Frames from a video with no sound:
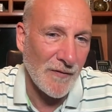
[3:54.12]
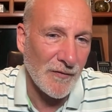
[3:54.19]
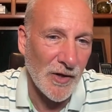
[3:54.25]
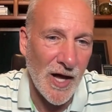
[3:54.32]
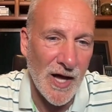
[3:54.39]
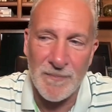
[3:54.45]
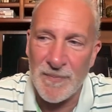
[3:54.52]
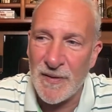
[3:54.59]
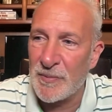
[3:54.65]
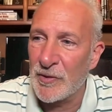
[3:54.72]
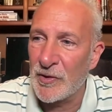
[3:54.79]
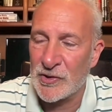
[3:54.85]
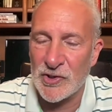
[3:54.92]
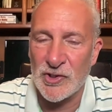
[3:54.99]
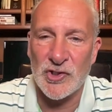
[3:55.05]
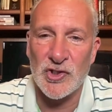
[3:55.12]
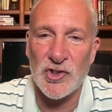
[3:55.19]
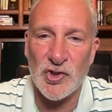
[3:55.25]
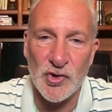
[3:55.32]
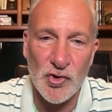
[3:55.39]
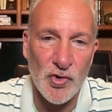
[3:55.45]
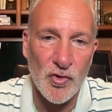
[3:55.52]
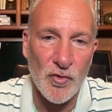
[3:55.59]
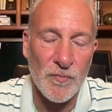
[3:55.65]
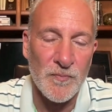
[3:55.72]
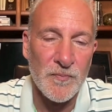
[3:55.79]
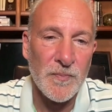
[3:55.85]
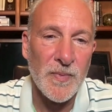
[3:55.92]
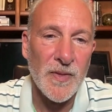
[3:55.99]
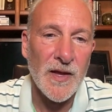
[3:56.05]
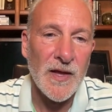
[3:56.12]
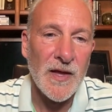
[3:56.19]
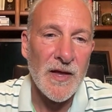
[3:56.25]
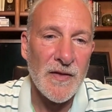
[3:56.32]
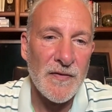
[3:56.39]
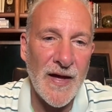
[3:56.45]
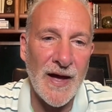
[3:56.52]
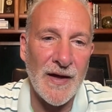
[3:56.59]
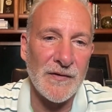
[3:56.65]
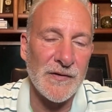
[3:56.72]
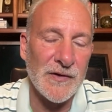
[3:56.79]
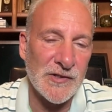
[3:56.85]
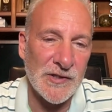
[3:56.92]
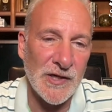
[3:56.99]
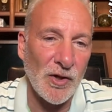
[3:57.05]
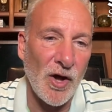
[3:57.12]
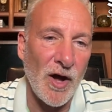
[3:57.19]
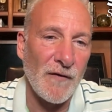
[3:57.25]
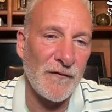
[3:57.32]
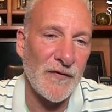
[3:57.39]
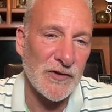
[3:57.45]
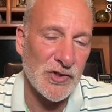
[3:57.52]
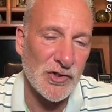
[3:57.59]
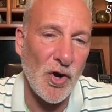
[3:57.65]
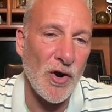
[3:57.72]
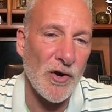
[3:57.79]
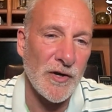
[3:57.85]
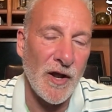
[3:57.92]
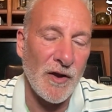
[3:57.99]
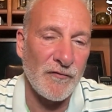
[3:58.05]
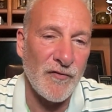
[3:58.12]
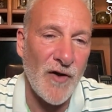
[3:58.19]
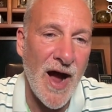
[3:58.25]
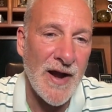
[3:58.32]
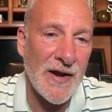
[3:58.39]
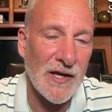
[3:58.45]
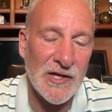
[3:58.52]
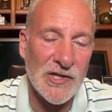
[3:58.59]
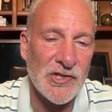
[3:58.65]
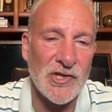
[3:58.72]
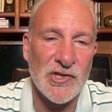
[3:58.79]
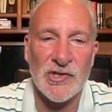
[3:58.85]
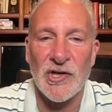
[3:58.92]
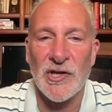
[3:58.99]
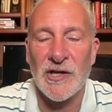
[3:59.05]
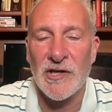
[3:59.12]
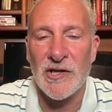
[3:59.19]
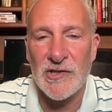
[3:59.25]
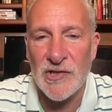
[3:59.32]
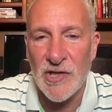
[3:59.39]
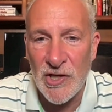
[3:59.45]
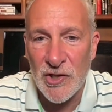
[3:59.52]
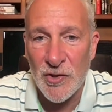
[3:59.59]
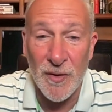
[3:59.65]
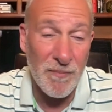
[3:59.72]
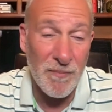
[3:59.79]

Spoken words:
a lot of people that just assume that the sell-off that started on Friday is just going to continue. It